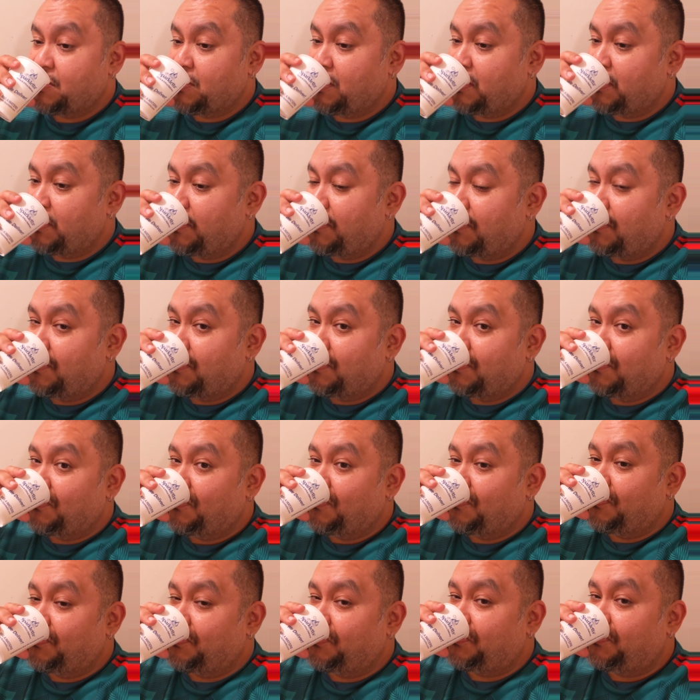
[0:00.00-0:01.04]

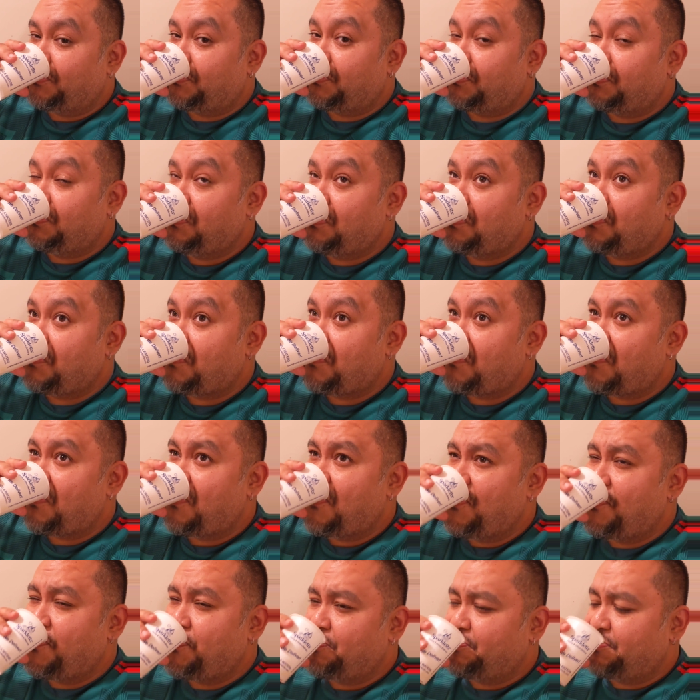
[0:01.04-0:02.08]

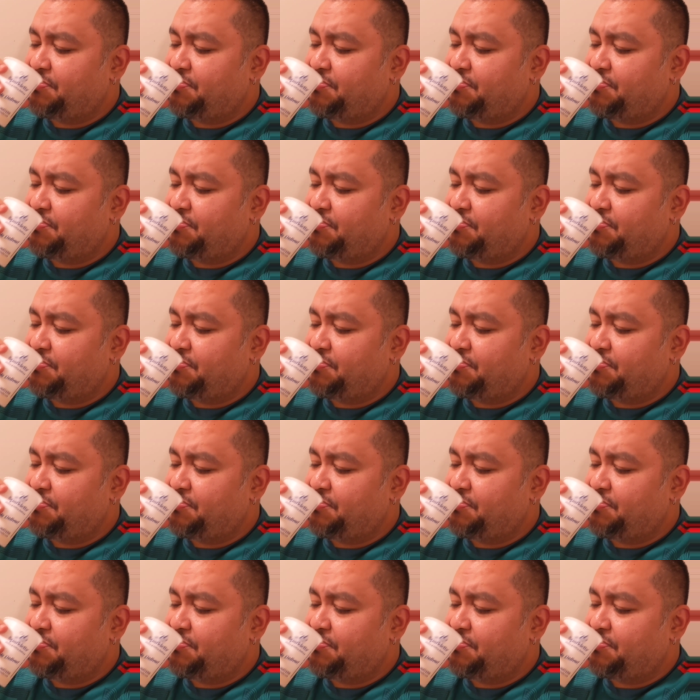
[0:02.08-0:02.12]
(silence)